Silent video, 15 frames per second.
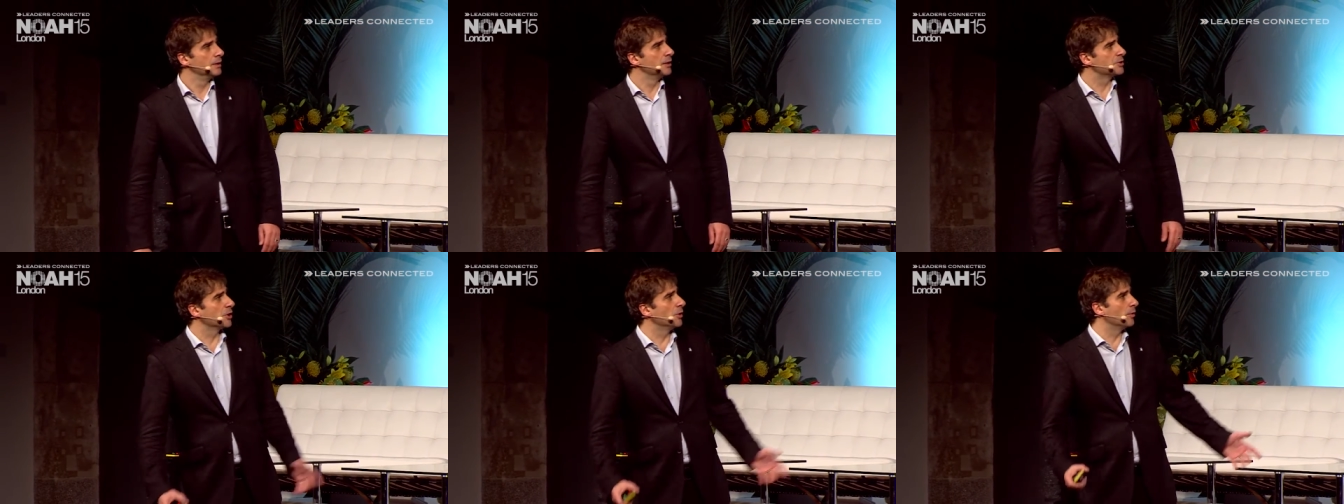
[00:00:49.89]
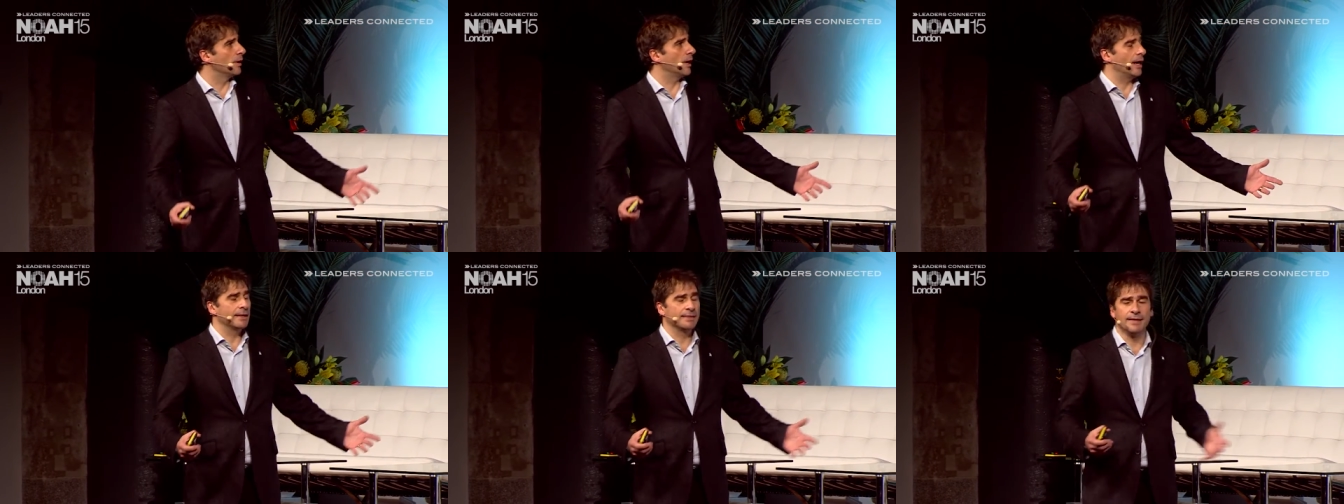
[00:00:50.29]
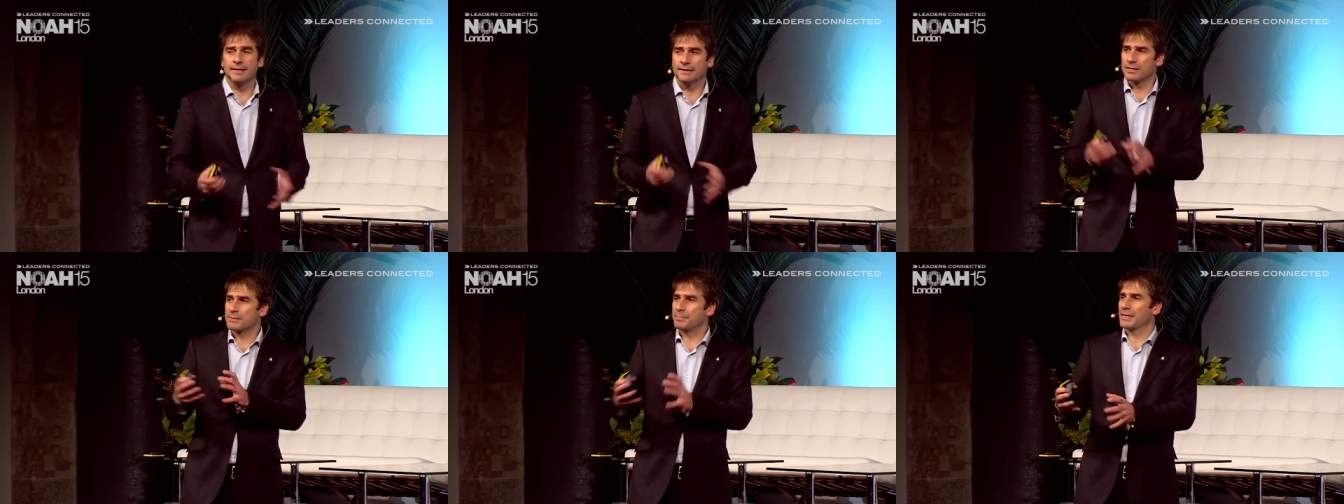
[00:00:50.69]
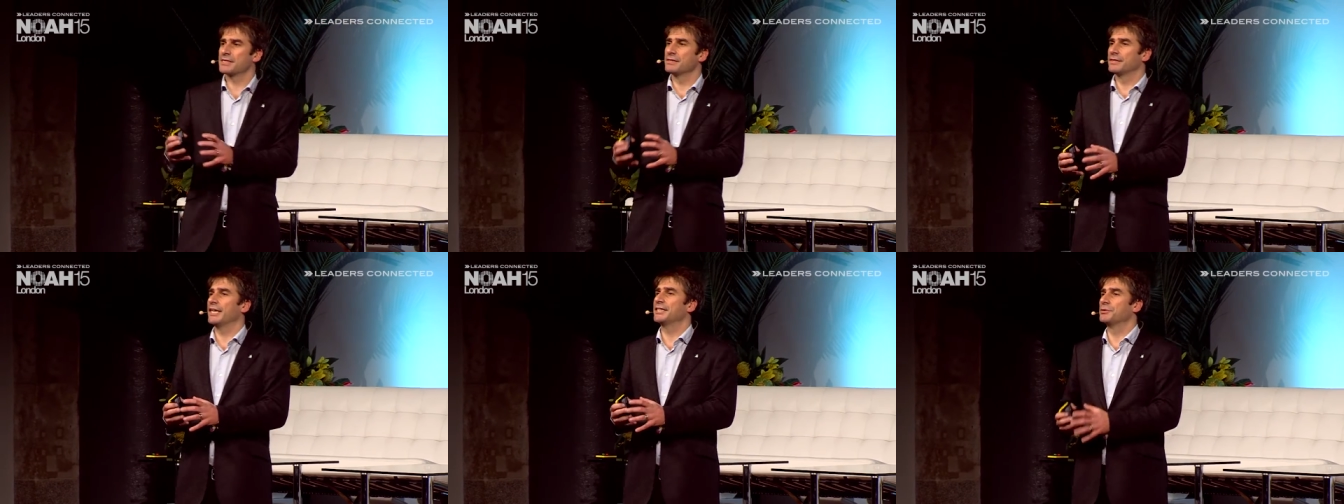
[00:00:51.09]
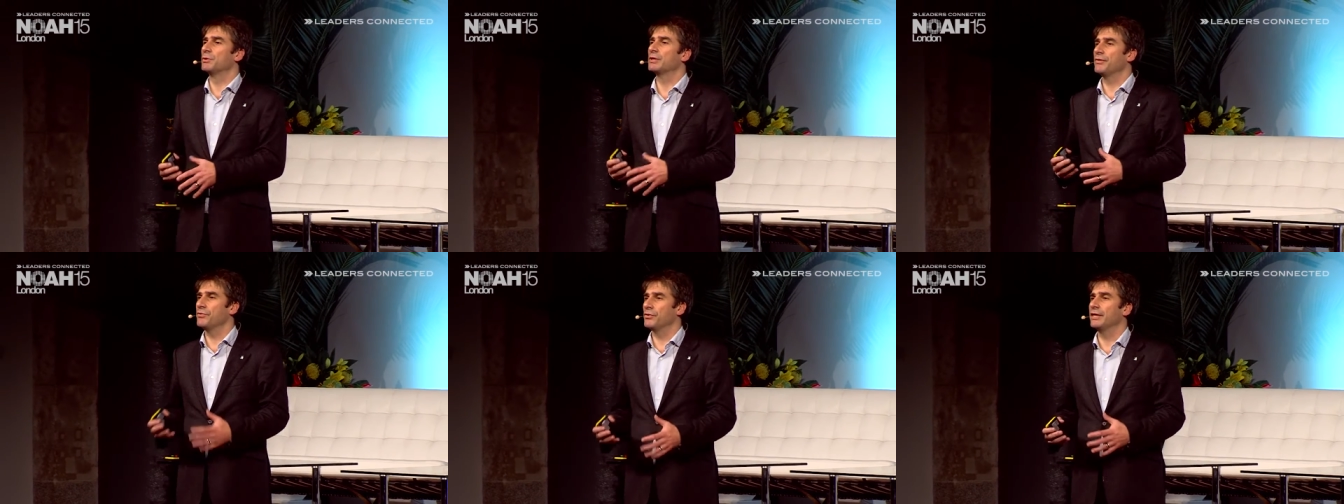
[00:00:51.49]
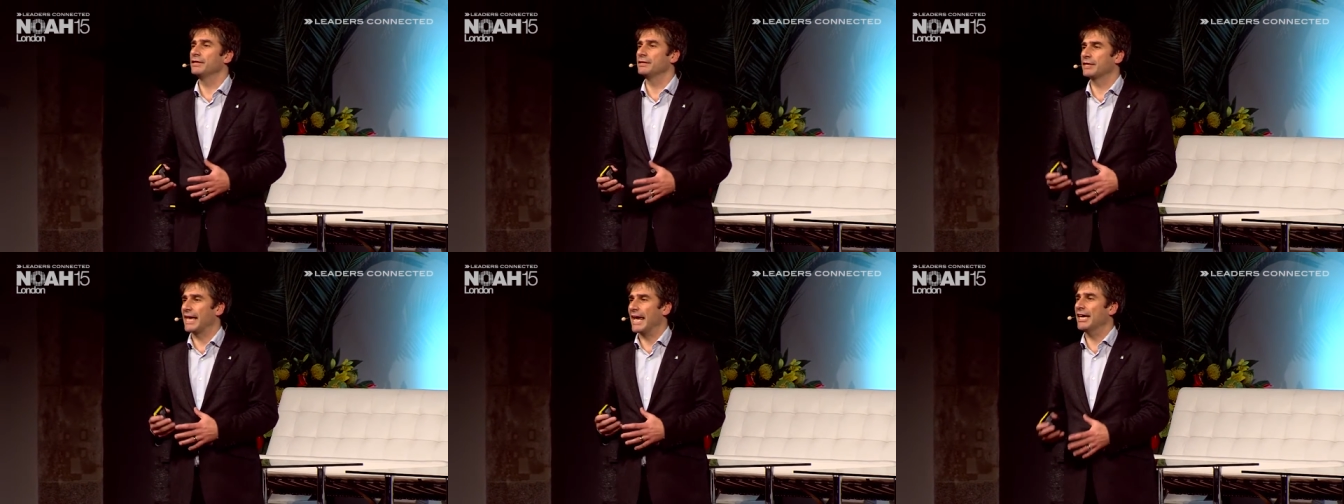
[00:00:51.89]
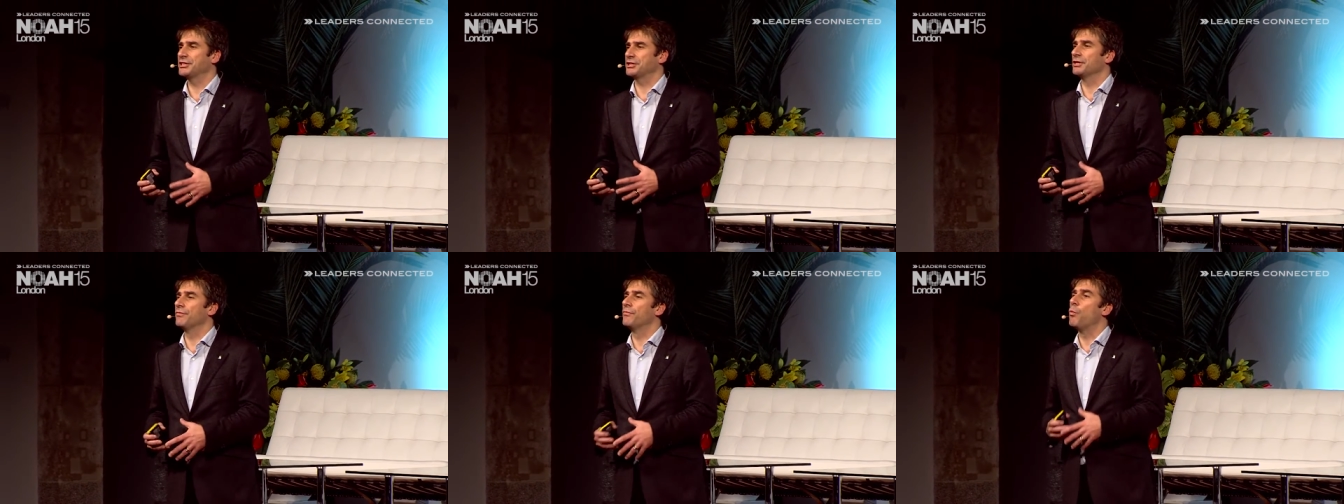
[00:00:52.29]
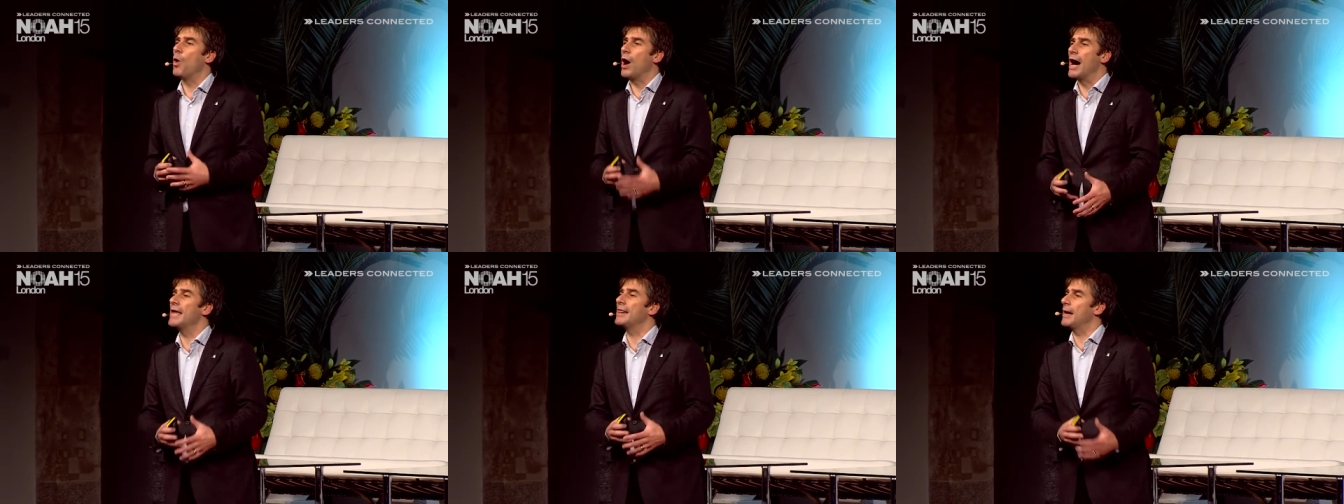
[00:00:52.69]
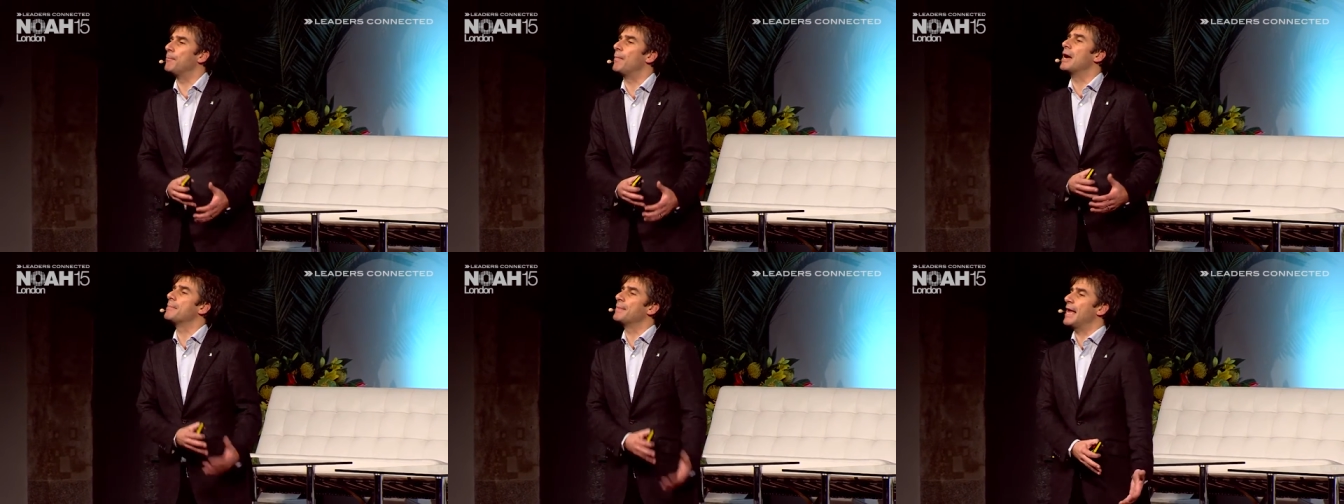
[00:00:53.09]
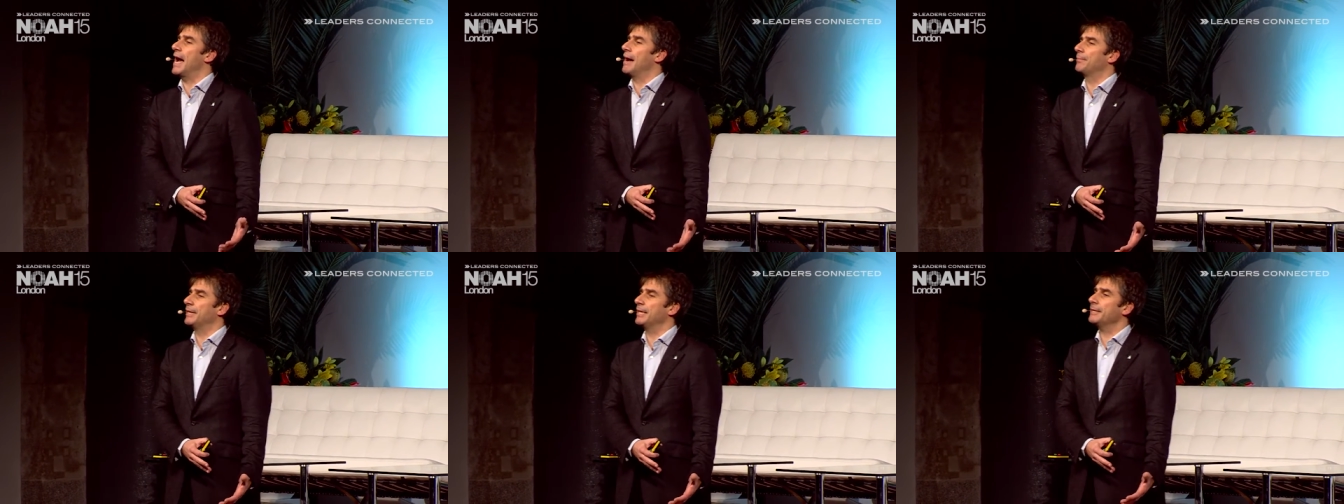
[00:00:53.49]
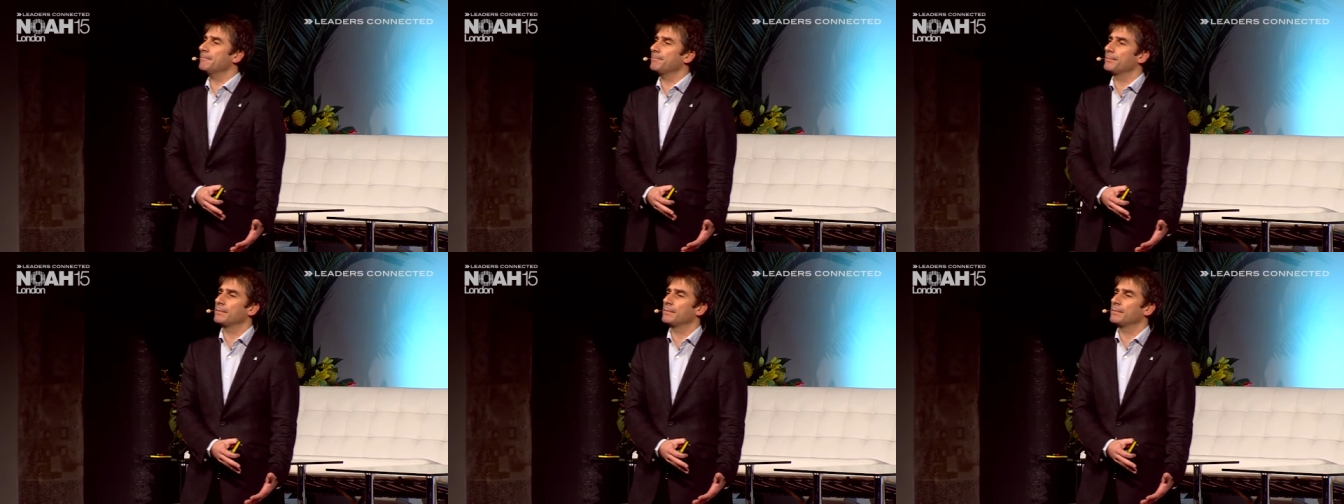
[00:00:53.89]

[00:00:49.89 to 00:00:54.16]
So I think this presentation will give you an indication of why that might be happening,